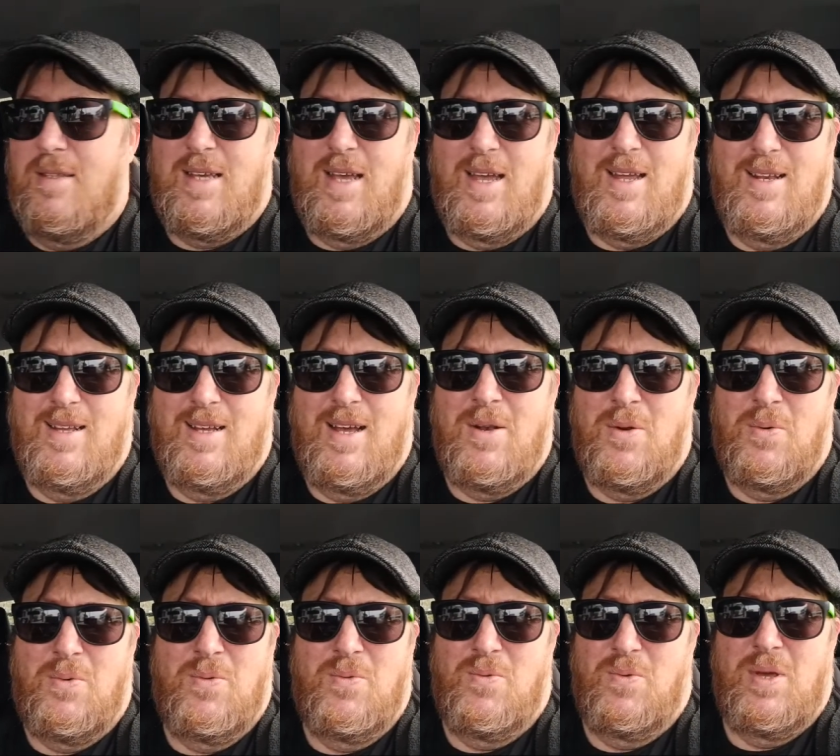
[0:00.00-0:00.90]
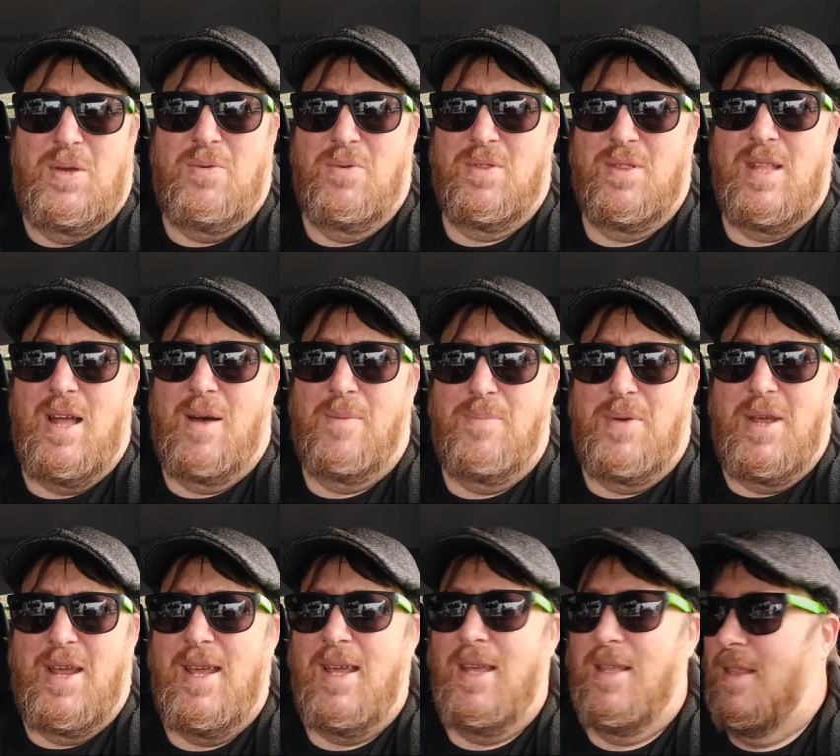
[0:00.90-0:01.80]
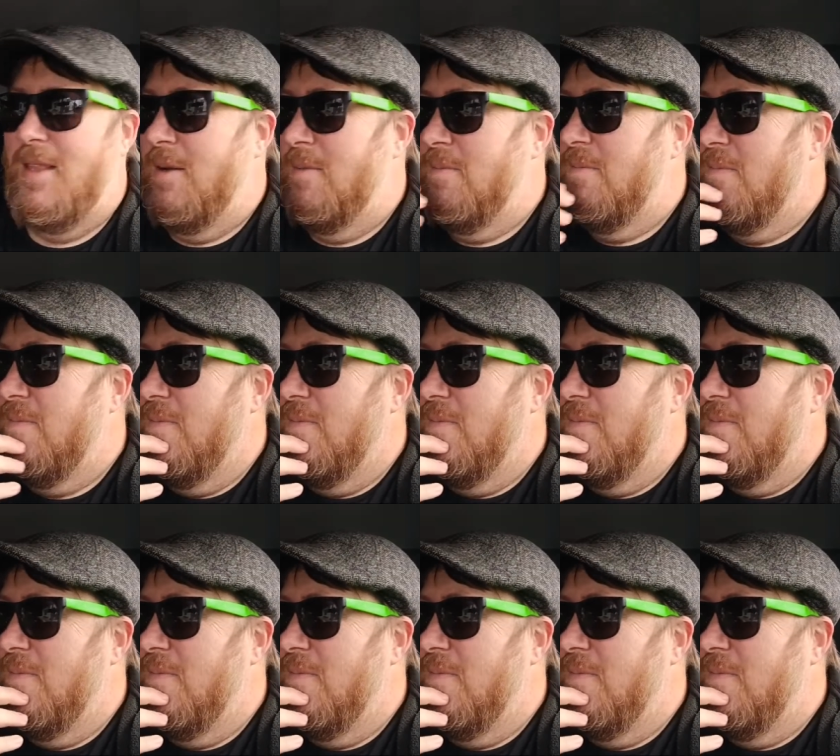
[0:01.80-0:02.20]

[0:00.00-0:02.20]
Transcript: kind of got away with not paying them,